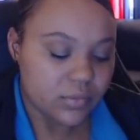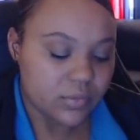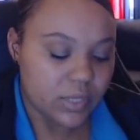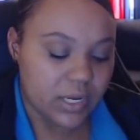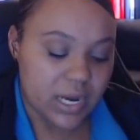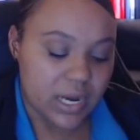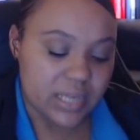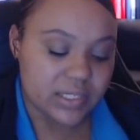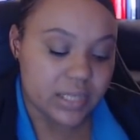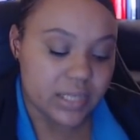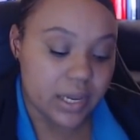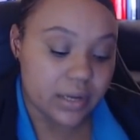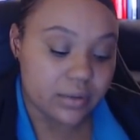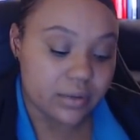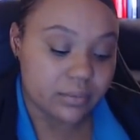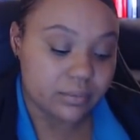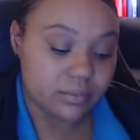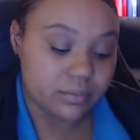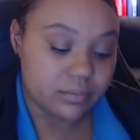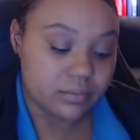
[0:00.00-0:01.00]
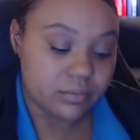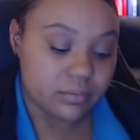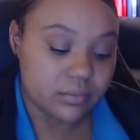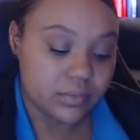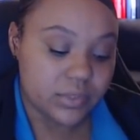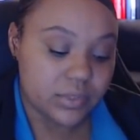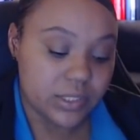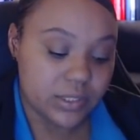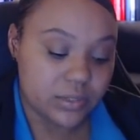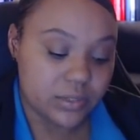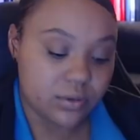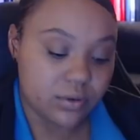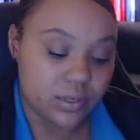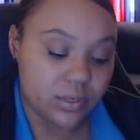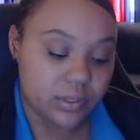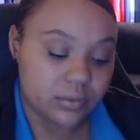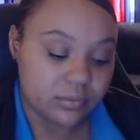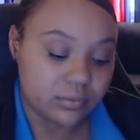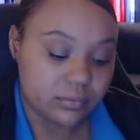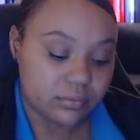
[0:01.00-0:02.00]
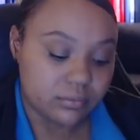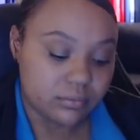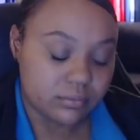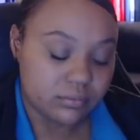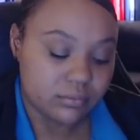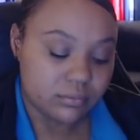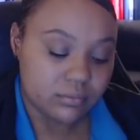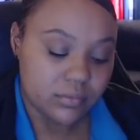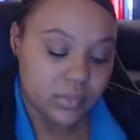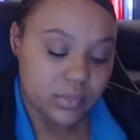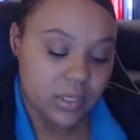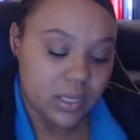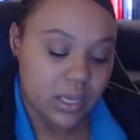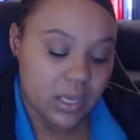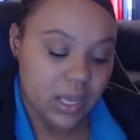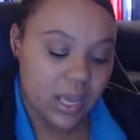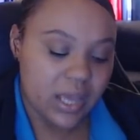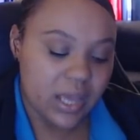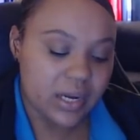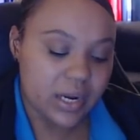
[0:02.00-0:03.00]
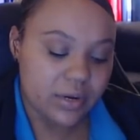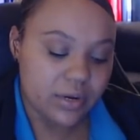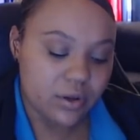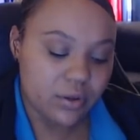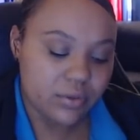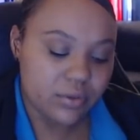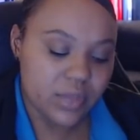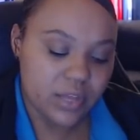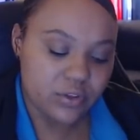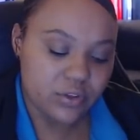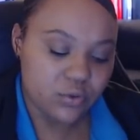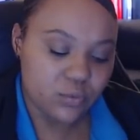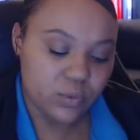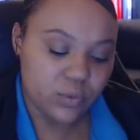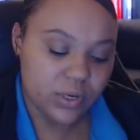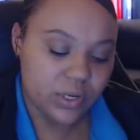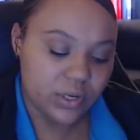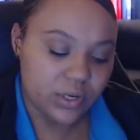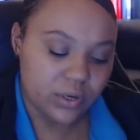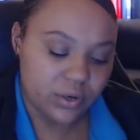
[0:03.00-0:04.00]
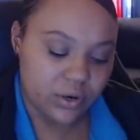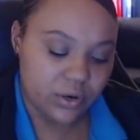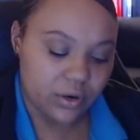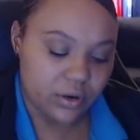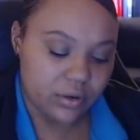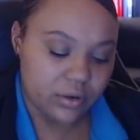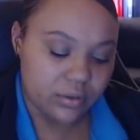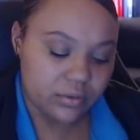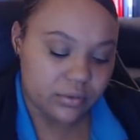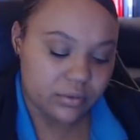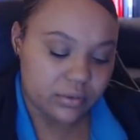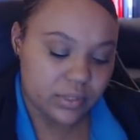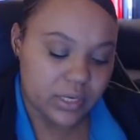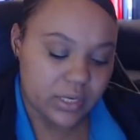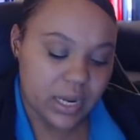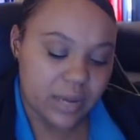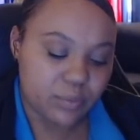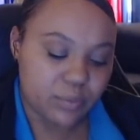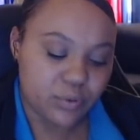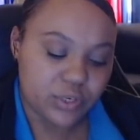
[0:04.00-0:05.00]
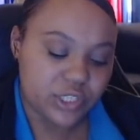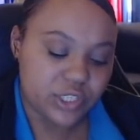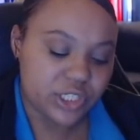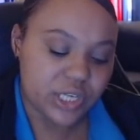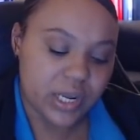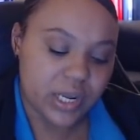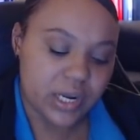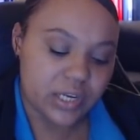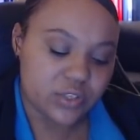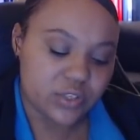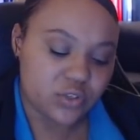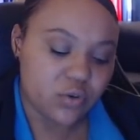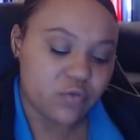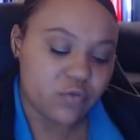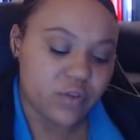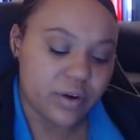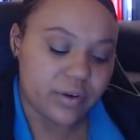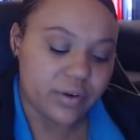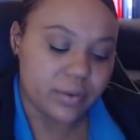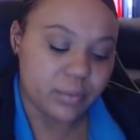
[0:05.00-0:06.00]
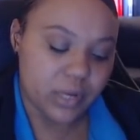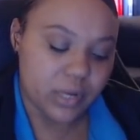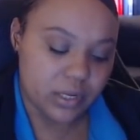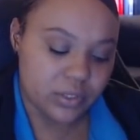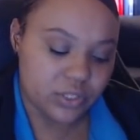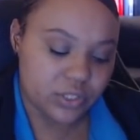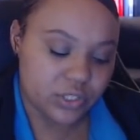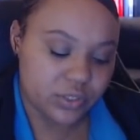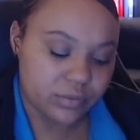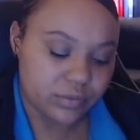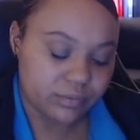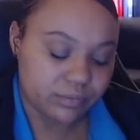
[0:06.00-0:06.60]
And I said, Discord. And I know that you wouldn't, girl, and I appreciate it so very much.